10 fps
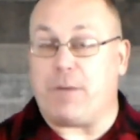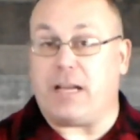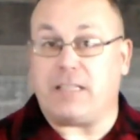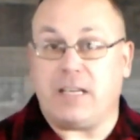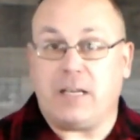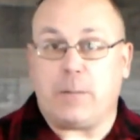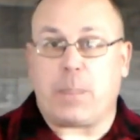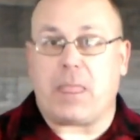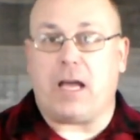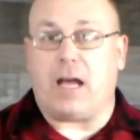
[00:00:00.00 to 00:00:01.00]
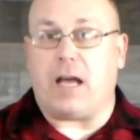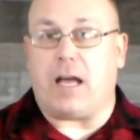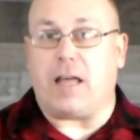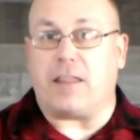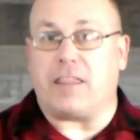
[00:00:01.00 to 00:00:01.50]
But
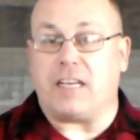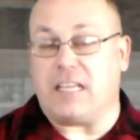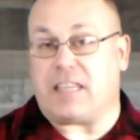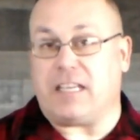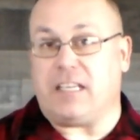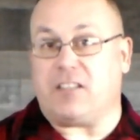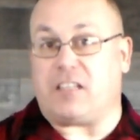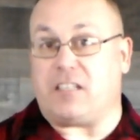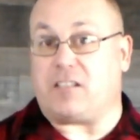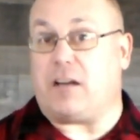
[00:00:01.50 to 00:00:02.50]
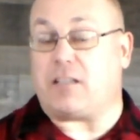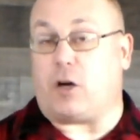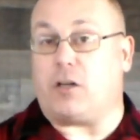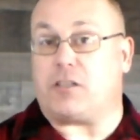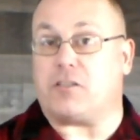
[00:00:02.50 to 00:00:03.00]
the neat thing is, he still
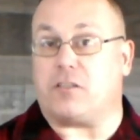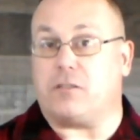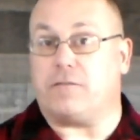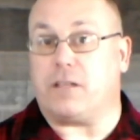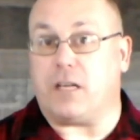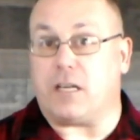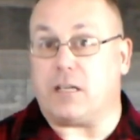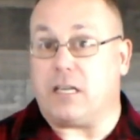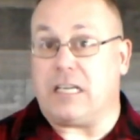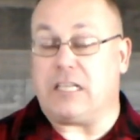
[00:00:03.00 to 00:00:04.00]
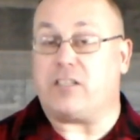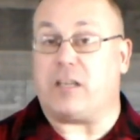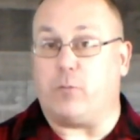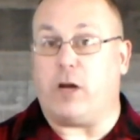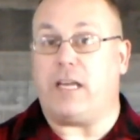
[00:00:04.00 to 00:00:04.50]
has a heart to serve in
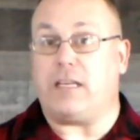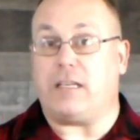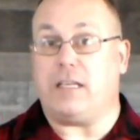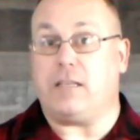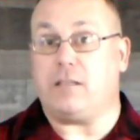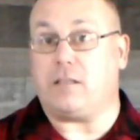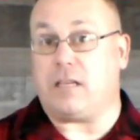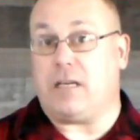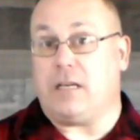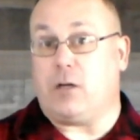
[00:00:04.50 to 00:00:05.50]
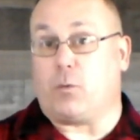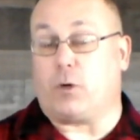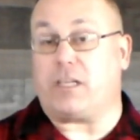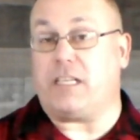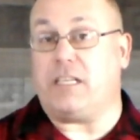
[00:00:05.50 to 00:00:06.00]
some way, and he's
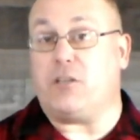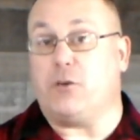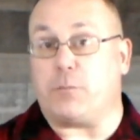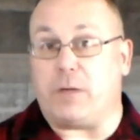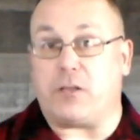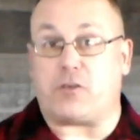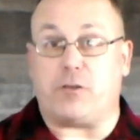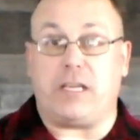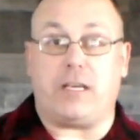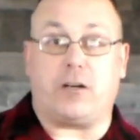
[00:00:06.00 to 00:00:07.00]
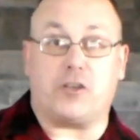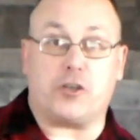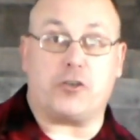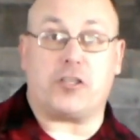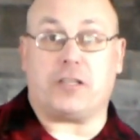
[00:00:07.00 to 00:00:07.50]
working in youth ministry in our
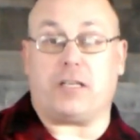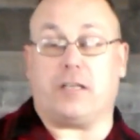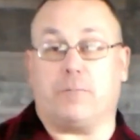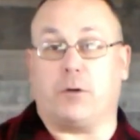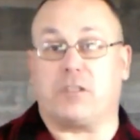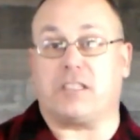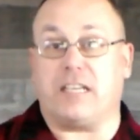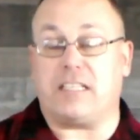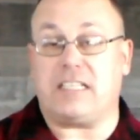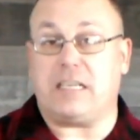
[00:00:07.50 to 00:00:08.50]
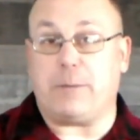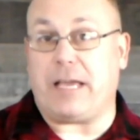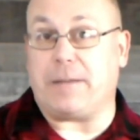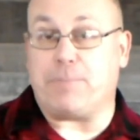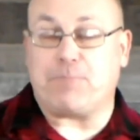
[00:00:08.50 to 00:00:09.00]
church at the Moses Lake
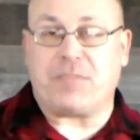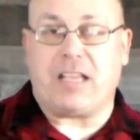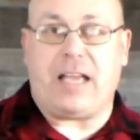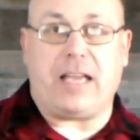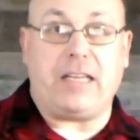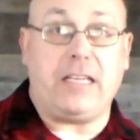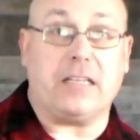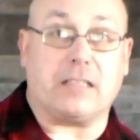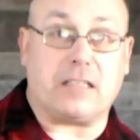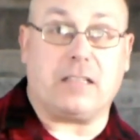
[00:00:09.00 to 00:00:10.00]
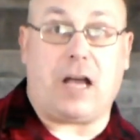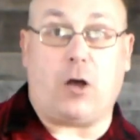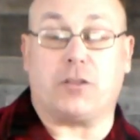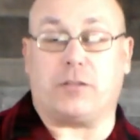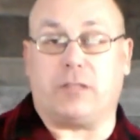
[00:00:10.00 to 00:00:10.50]
CMA, and he is
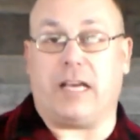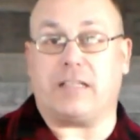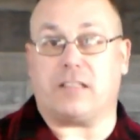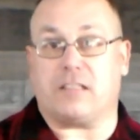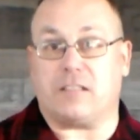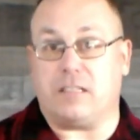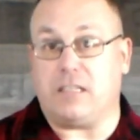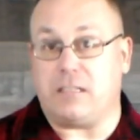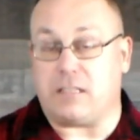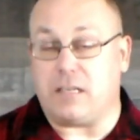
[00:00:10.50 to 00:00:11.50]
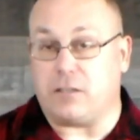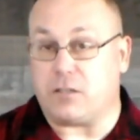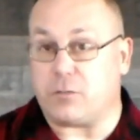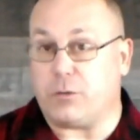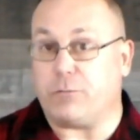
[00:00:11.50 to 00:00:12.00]
also licensed, and he's the
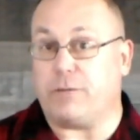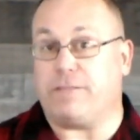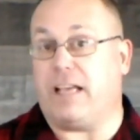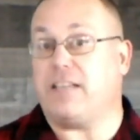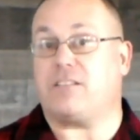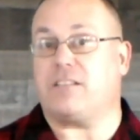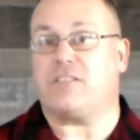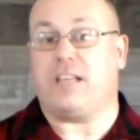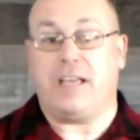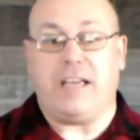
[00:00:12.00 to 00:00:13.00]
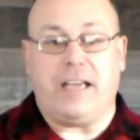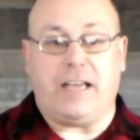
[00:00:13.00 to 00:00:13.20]
youngest one we've licensed.